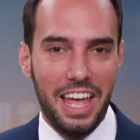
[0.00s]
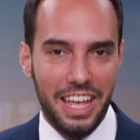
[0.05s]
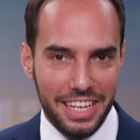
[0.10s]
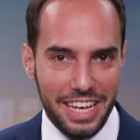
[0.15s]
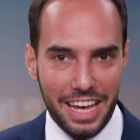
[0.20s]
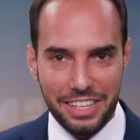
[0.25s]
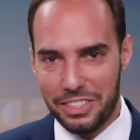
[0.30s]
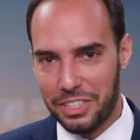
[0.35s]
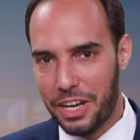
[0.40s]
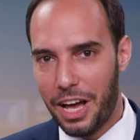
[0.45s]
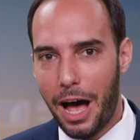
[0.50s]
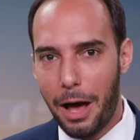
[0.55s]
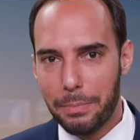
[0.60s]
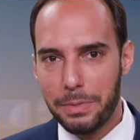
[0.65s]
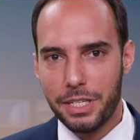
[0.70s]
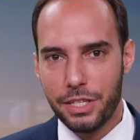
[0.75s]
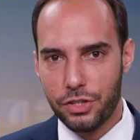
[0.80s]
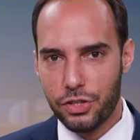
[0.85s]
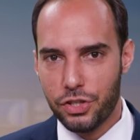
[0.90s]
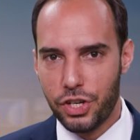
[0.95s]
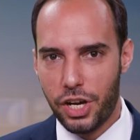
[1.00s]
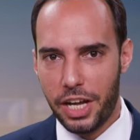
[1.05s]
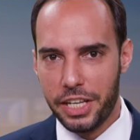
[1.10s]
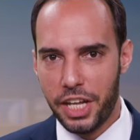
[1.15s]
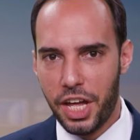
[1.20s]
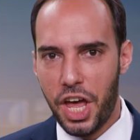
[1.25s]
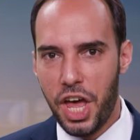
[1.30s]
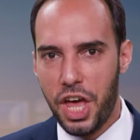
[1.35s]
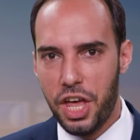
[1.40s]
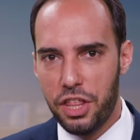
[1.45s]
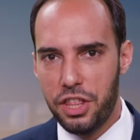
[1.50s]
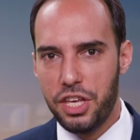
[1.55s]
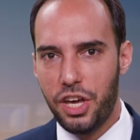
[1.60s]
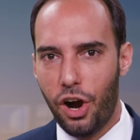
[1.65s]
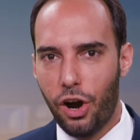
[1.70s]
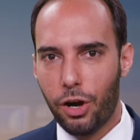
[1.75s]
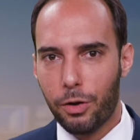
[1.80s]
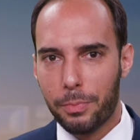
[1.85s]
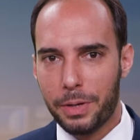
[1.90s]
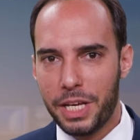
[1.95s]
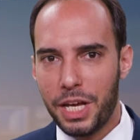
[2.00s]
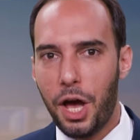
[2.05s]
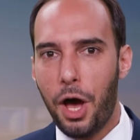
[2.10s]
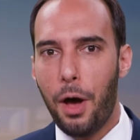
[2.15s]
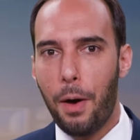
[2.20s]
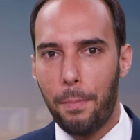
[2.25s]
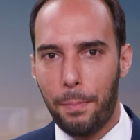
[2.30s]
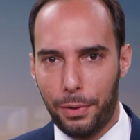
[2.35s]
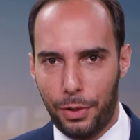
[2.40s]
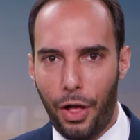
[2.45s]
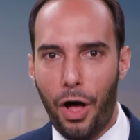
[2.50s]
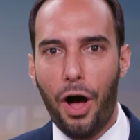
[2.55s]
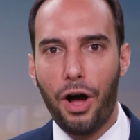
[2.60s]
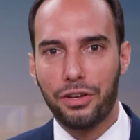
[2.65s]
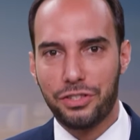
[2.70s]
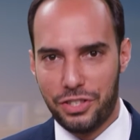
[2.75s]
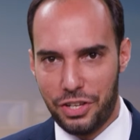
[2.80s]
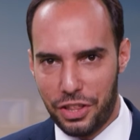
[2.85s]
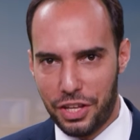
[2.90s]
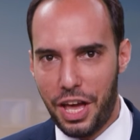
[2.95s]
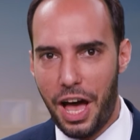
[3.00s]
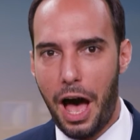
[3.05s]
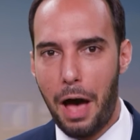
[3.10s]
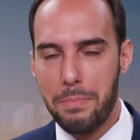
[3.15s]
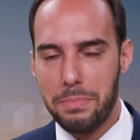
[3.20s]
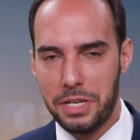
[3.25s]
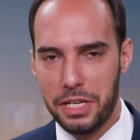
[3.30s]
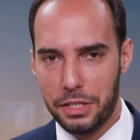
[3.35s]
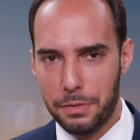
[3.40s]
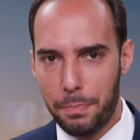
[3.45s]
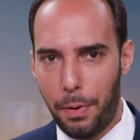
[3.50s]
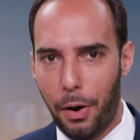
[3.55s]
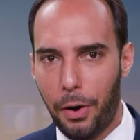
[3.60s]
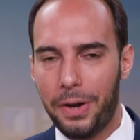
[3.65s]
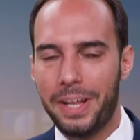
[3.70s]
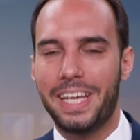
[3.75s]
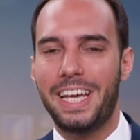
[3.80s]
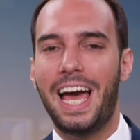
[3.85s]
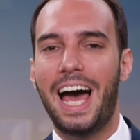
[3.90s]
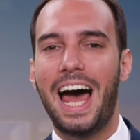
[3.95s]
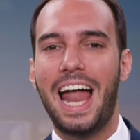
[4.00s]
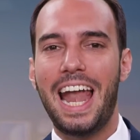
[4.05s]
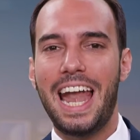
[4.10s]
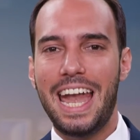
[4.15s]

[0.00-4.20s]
Yes, in communist China, the army belongs to the Communist Party,